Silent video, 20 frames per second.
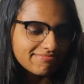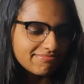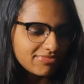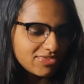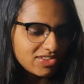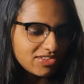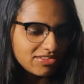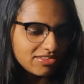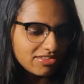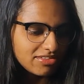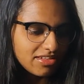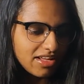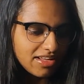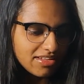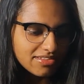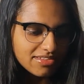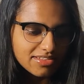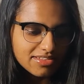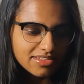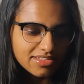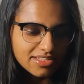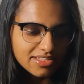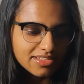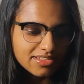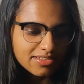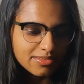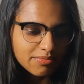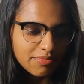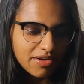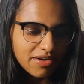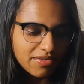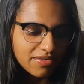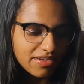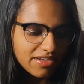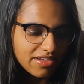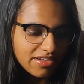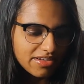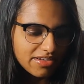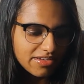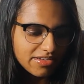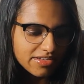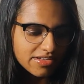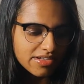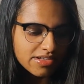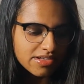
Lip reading: So that's about it.